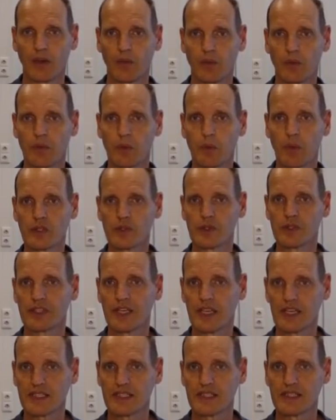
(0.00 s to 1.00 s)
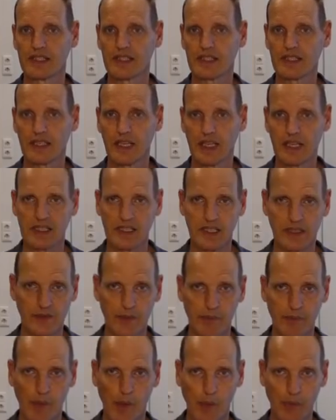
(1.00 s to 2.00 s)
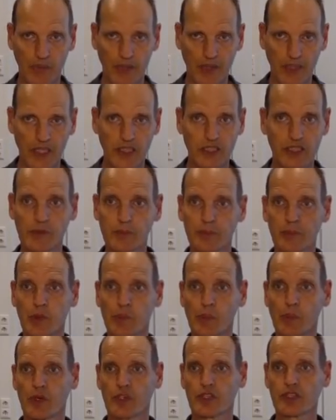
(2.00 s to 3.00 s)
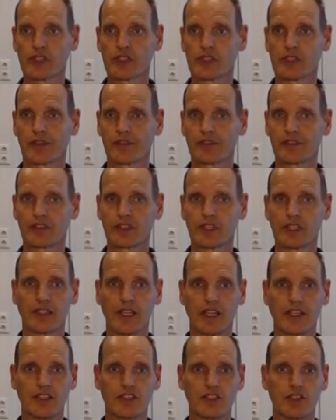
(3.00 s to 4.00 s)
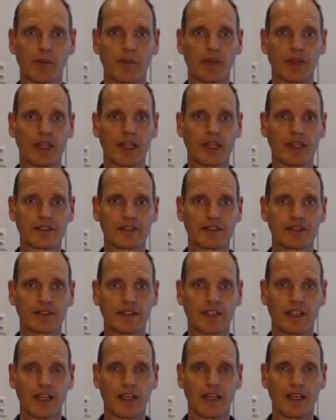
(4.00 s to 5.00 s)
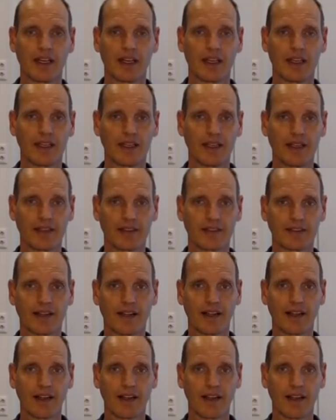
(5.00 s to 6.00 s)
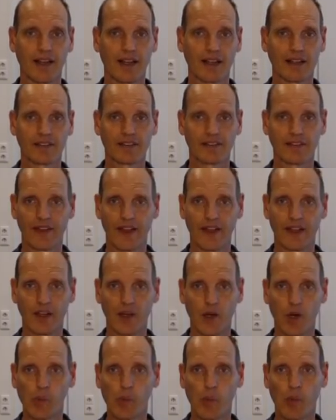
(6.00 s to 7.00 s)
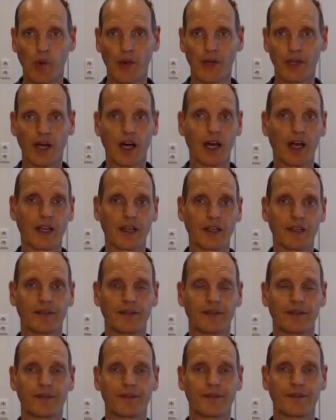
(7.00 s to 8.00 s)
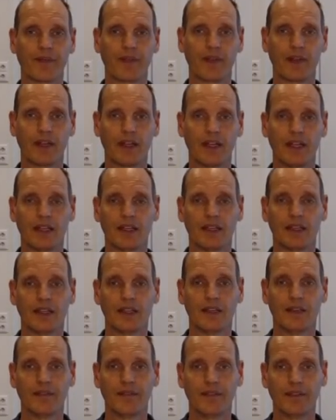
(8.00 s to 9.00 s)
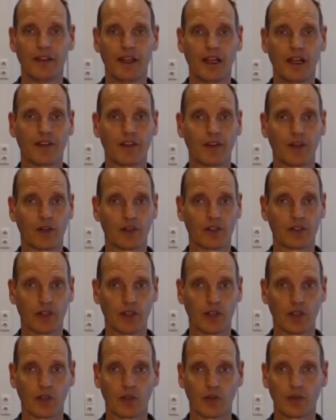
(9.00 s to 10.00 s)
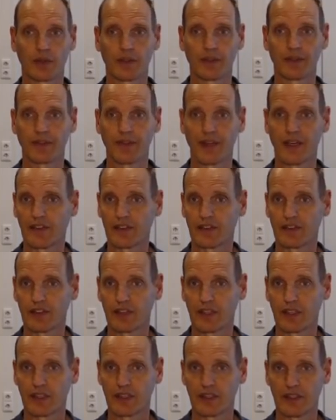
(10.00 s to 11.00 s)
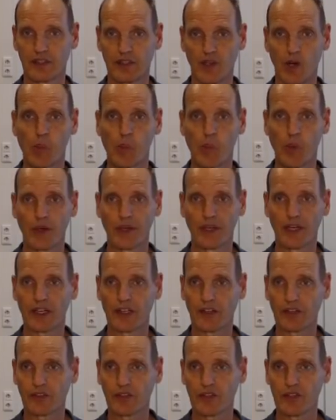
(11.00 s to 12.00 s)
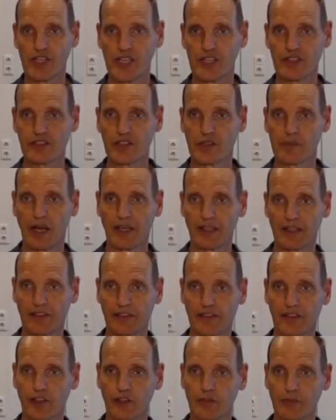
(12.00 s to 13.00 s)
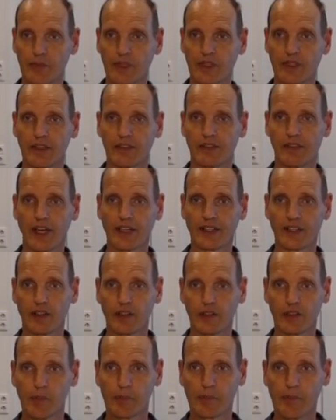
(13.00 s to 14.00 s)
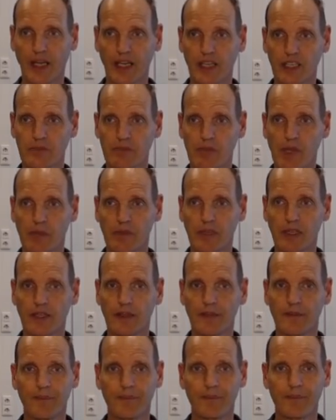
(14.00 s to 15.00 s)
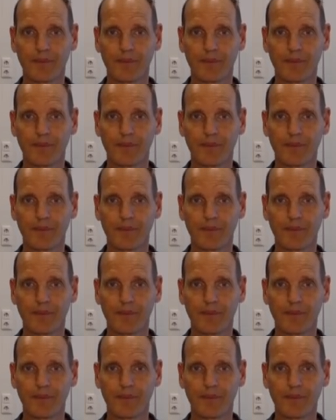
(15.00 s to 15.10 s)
We want to test in this case if the population proportion of seed that germinates is less than 0.9. Yeah, so that is the 0.9 is suggested by the salesman. They write it on the package maybe.